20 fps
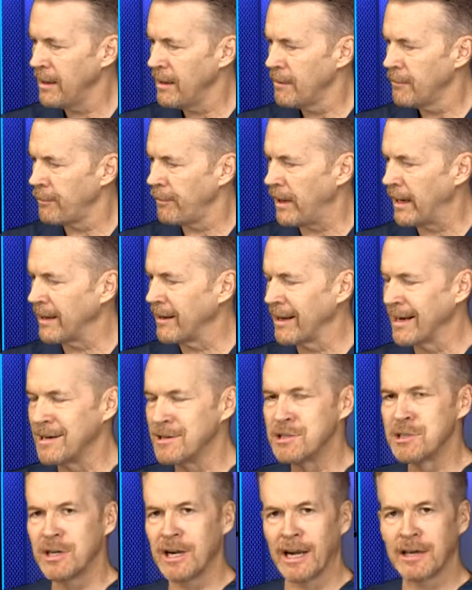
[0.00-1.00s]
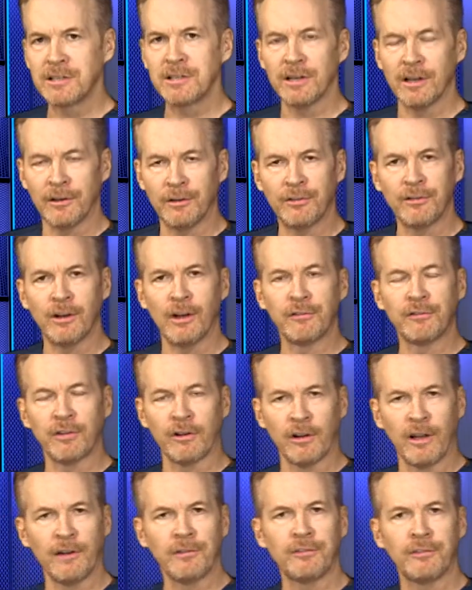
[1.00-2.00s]
Finally, injections, so
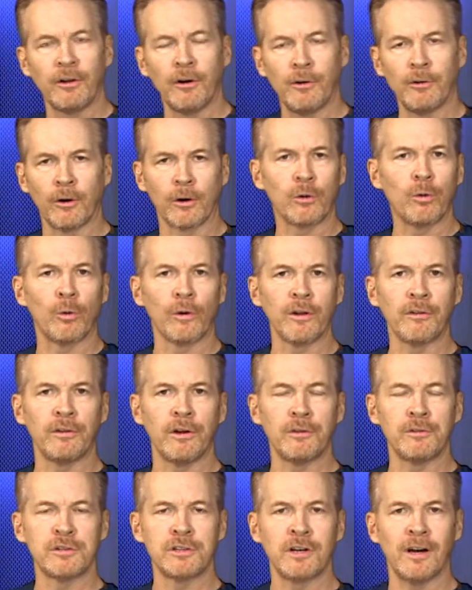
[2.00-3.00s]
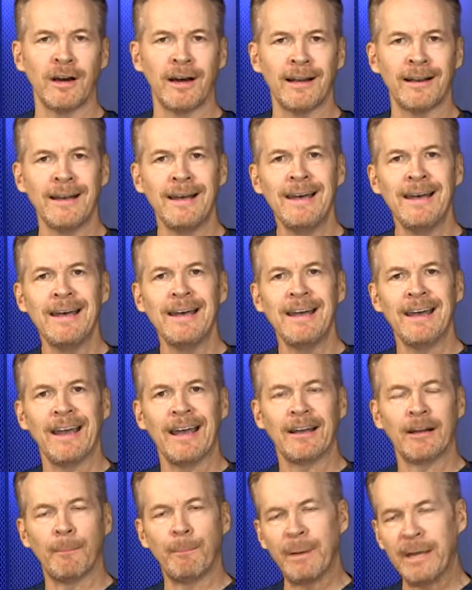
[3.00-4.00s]
celestone or cortisone shot
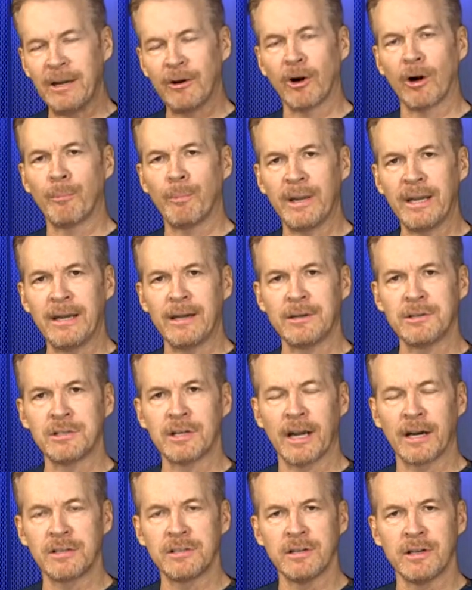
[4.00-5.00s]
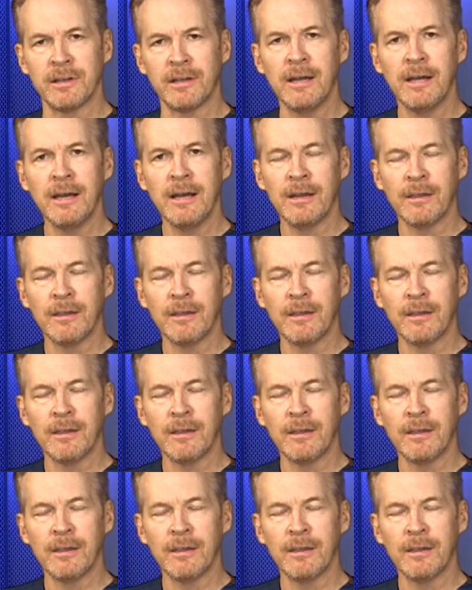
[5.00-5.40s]
and a PRP injection,